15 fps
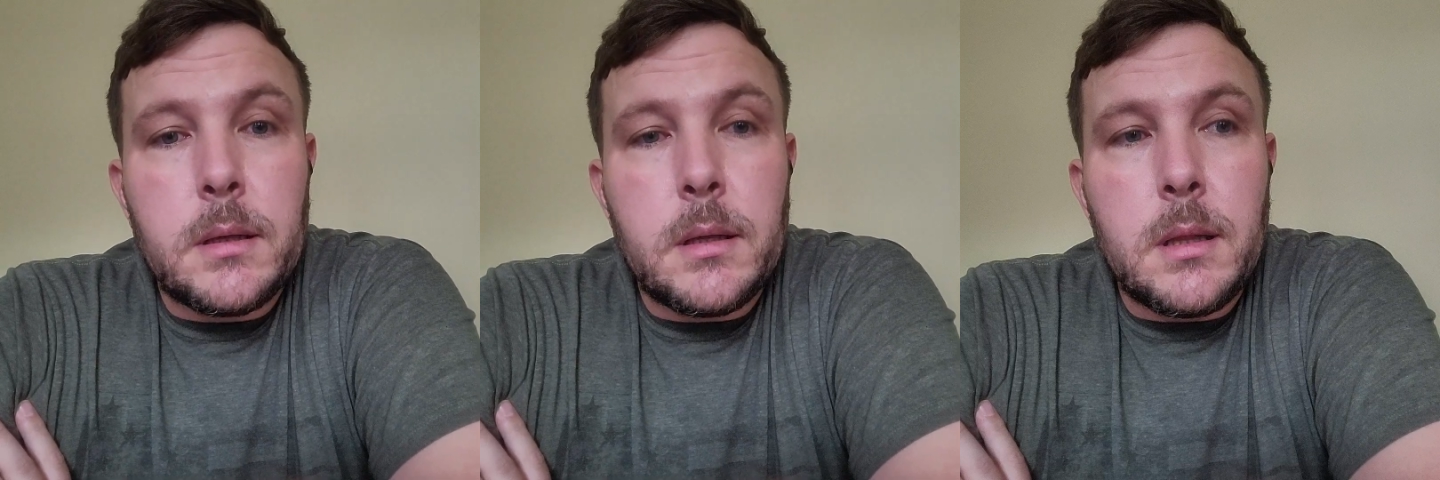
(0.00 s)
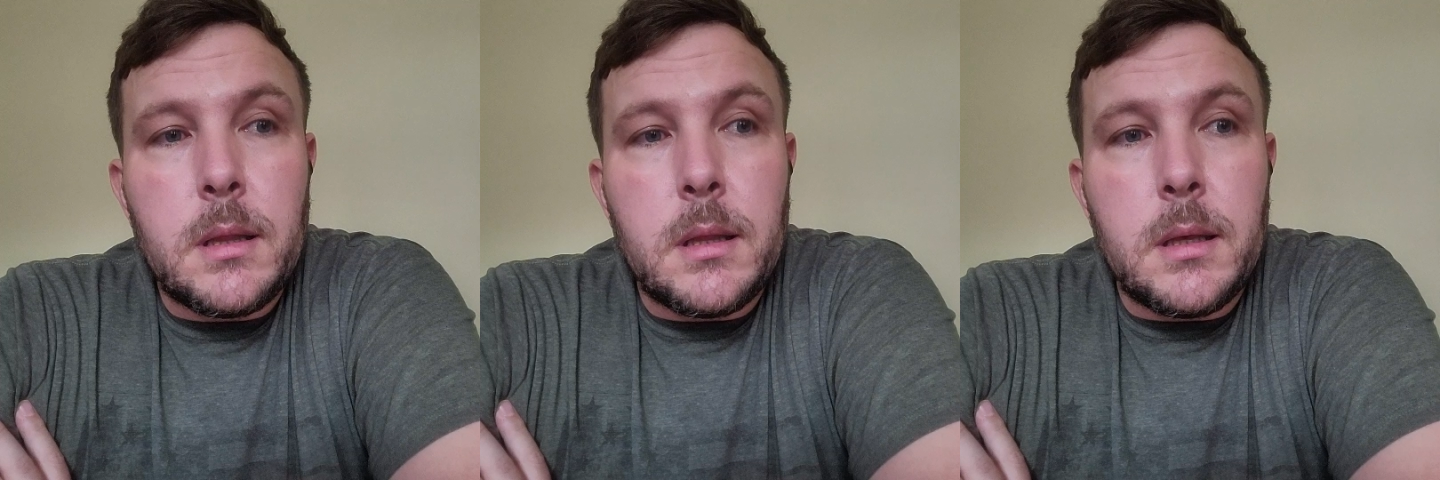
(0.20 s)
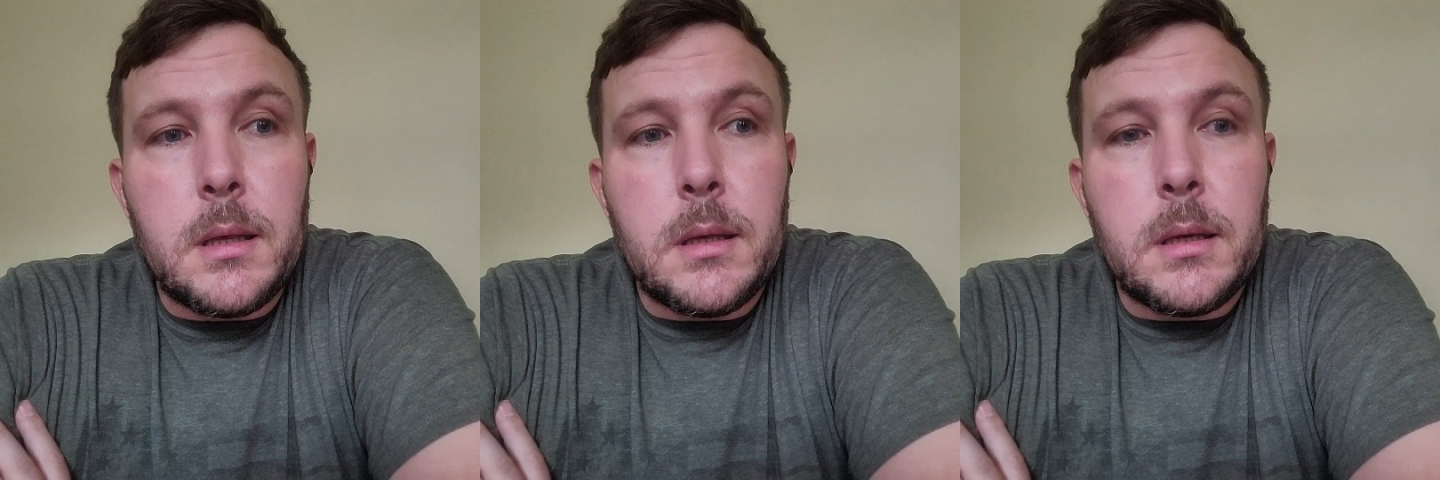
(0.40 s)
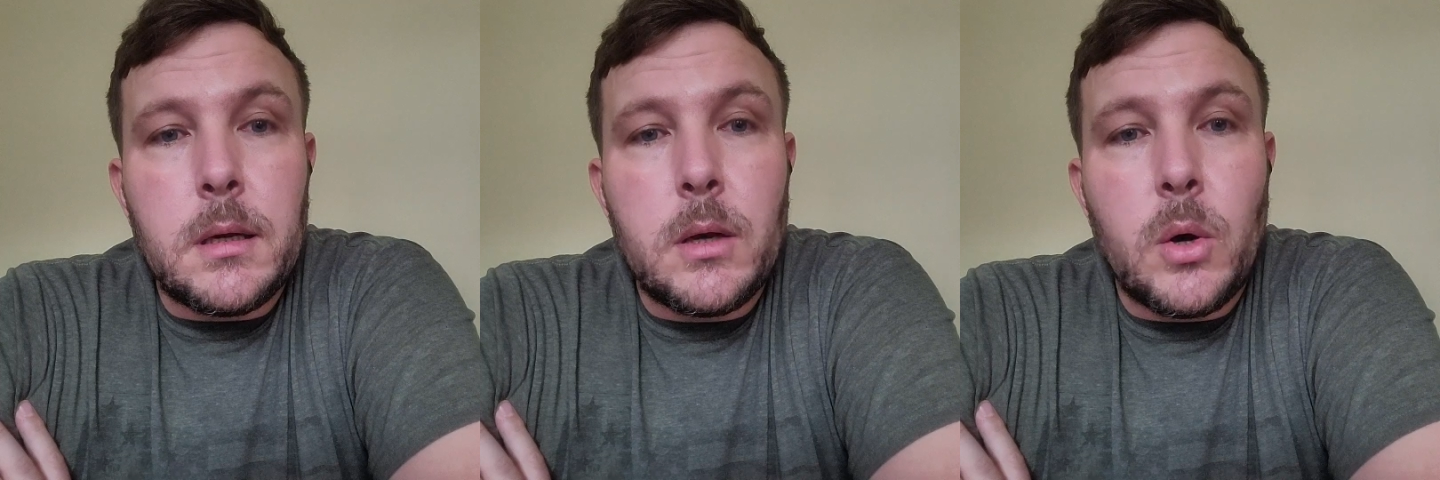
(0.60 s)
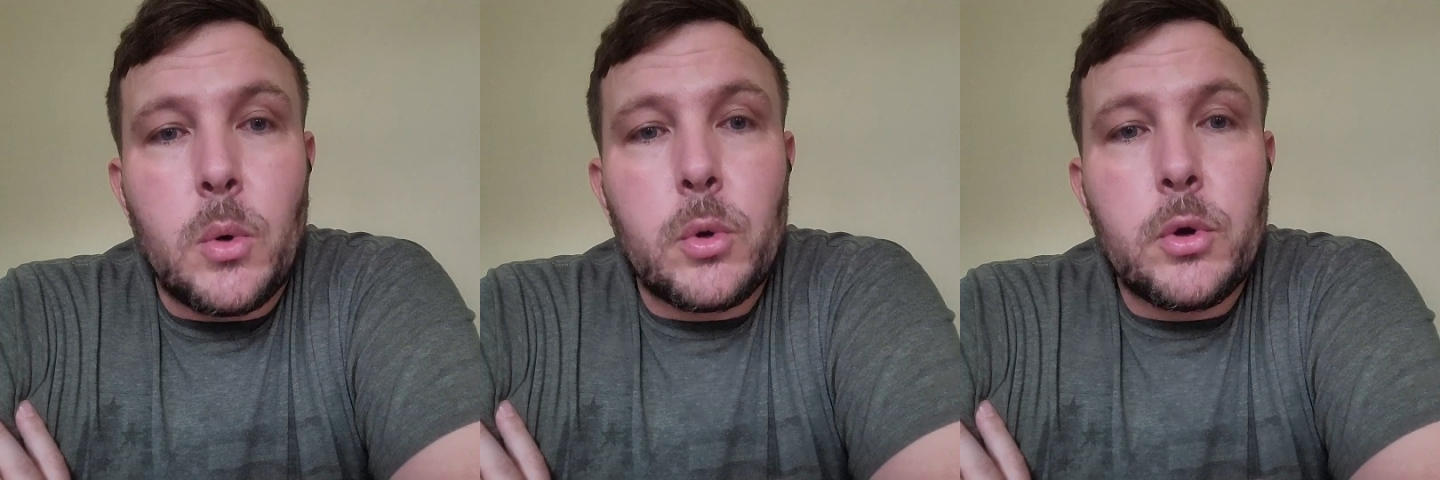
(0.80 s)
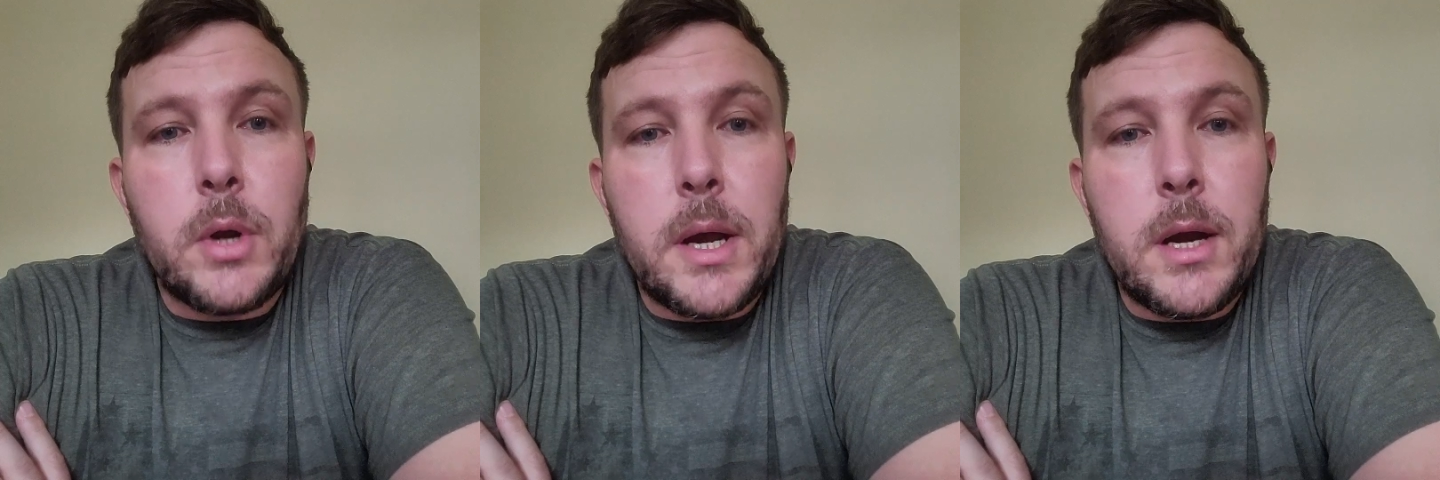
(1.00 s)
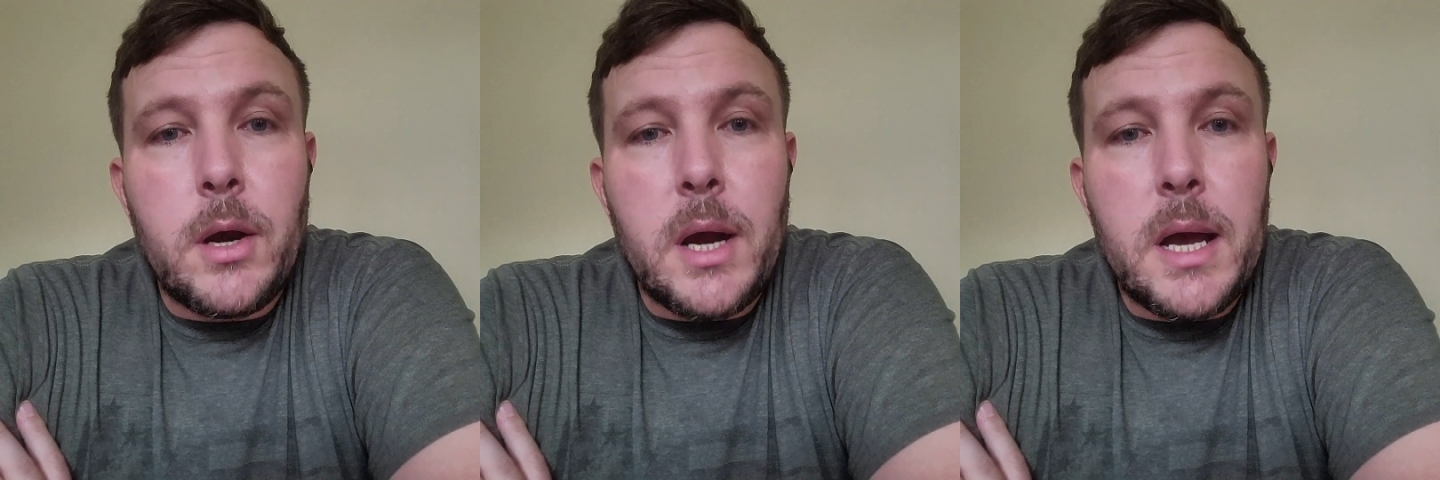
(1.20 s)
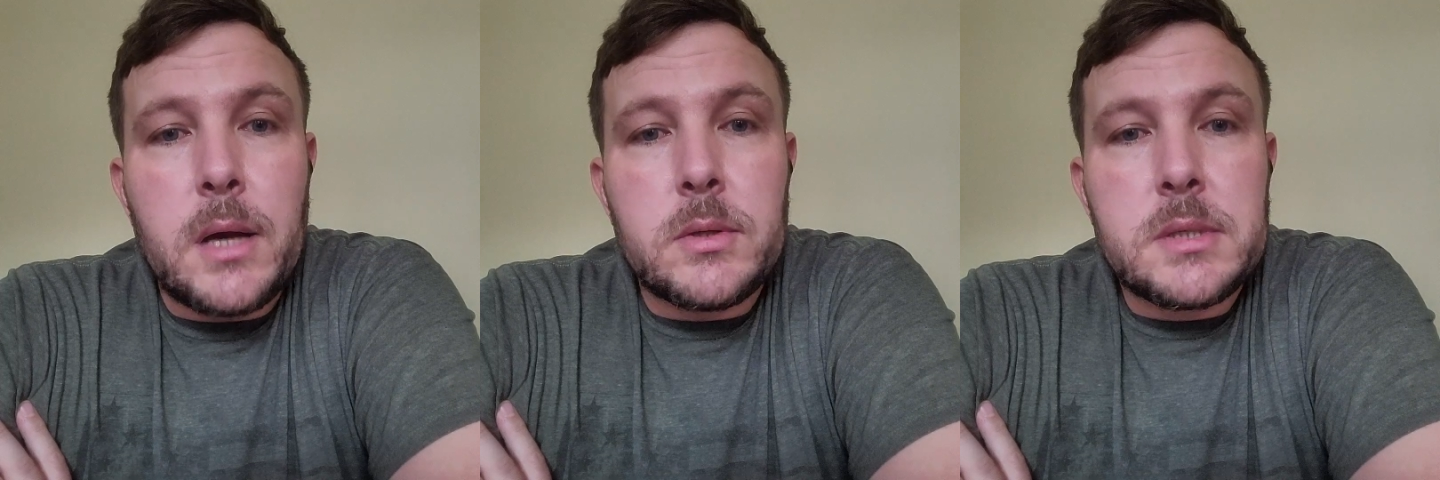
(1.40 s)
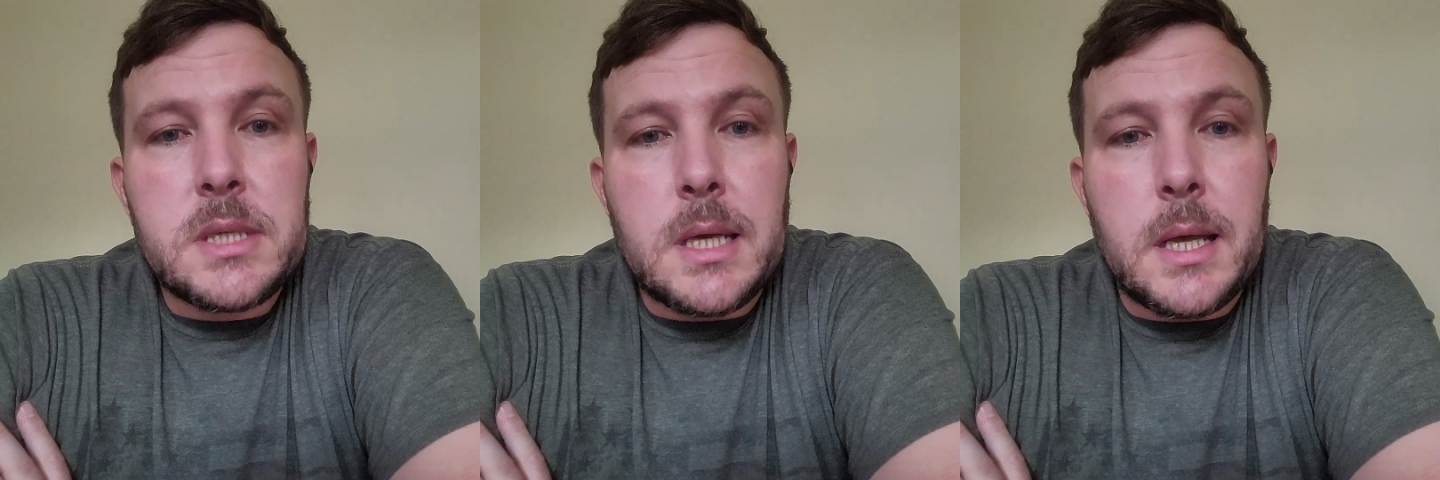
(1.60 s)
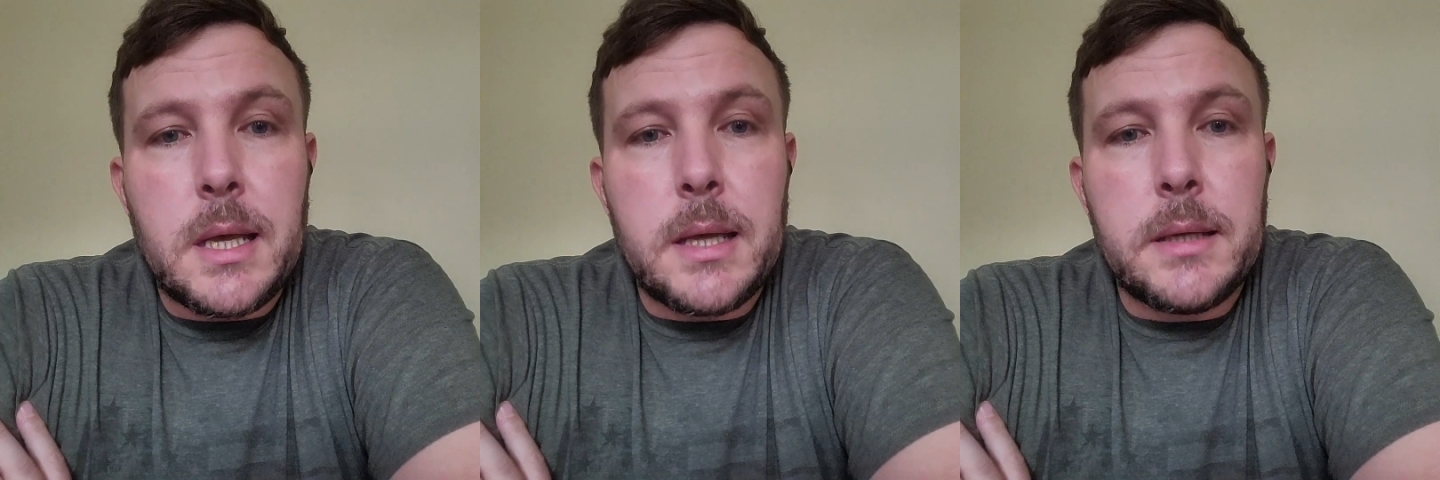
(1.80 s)
the colder air
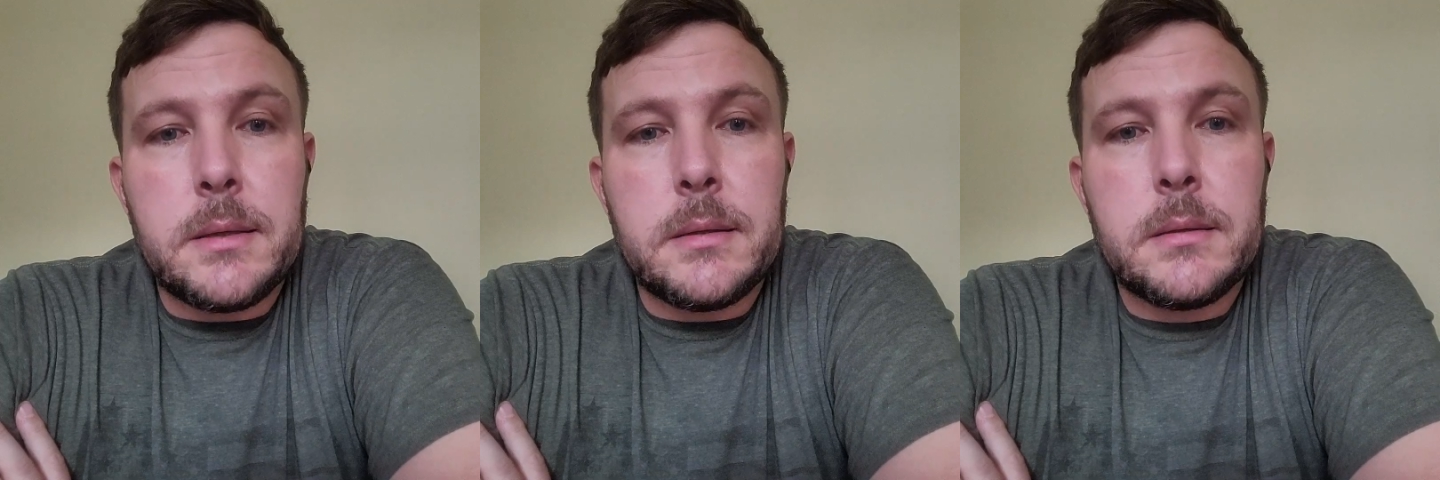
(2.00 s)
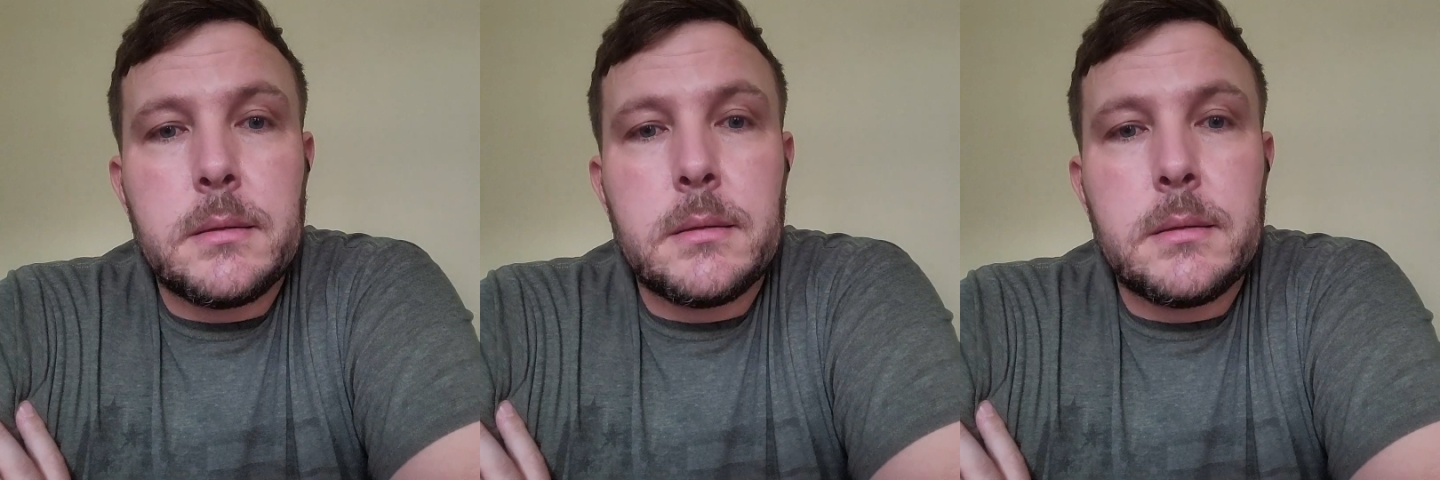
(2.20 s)
outside